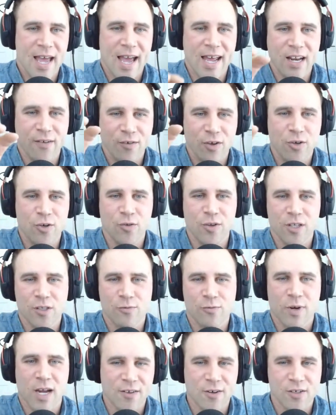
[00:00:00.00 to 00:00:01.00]
And if you do
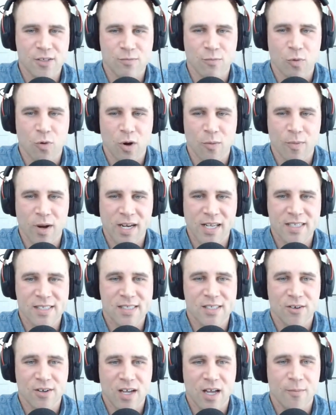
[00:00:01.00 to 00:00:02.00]
this and there's more money
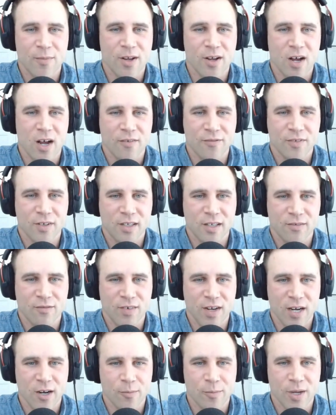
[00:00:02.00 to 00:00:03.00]
still coming off the
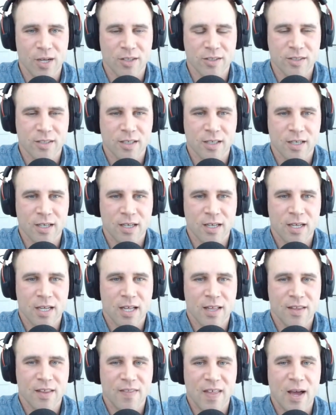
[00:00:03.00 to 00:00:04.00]
conveyor belt,
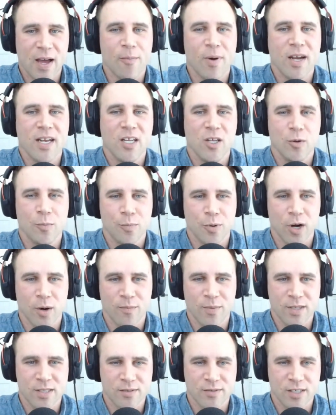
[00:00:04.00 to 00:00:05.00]
then that money you
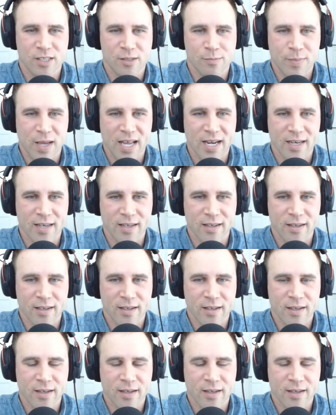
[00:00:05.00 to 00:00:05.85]
purposely spend.